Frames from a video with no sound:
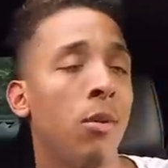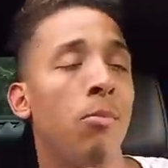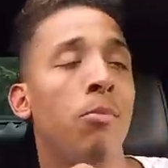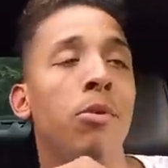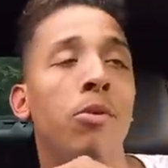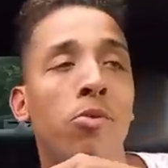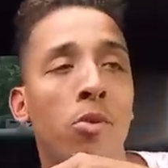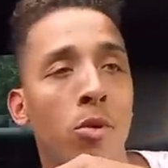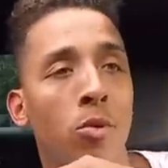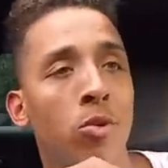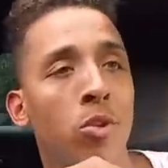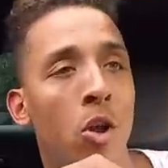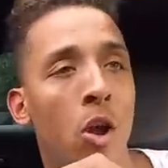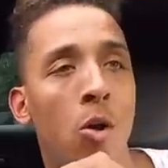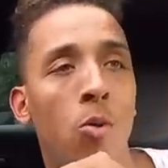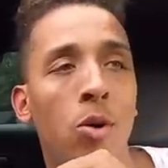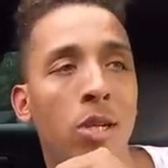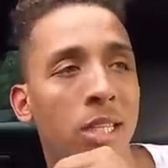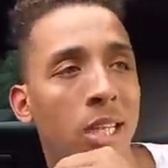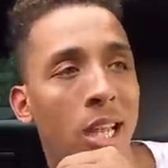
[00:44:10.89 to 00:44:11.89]
I'm gonna be real with y'all.
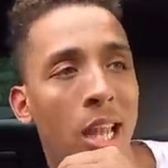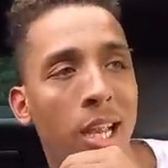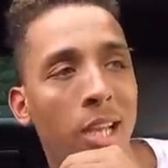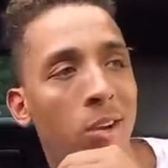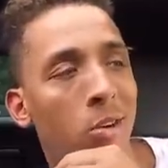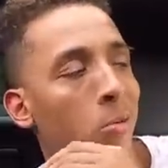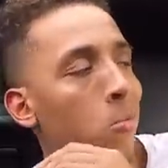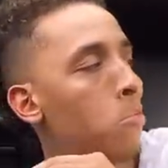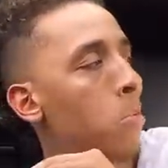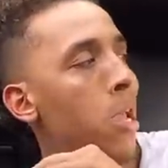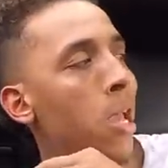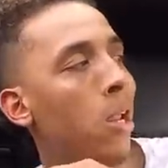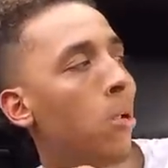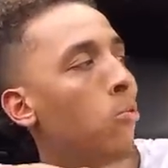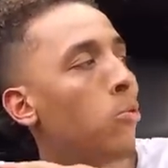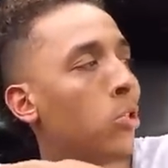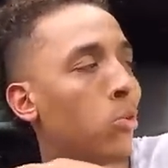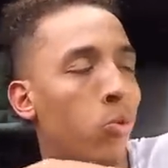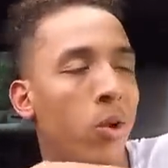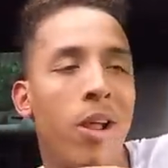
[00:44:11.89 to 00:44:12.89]
It wasn't like no man,
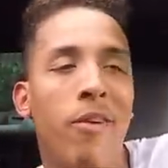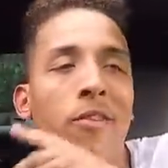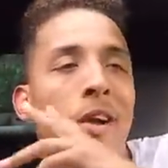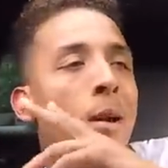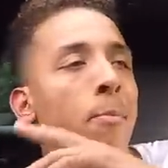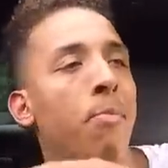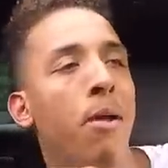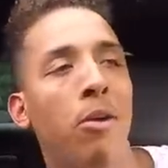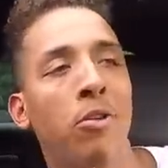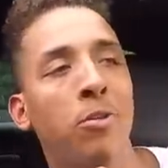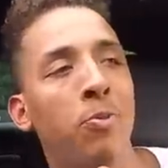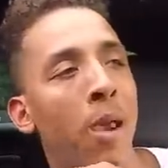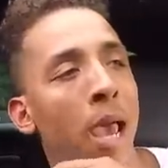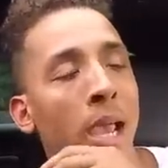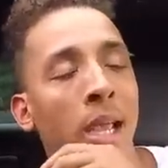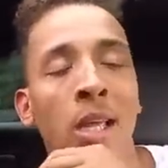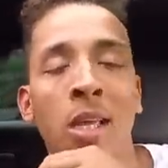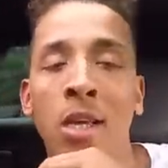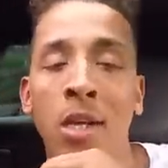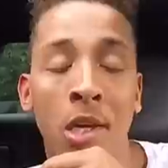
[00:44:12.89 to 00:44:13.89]
it was whatever. I bounced
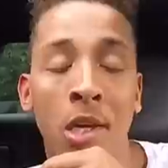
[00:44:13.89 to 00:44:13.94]
back.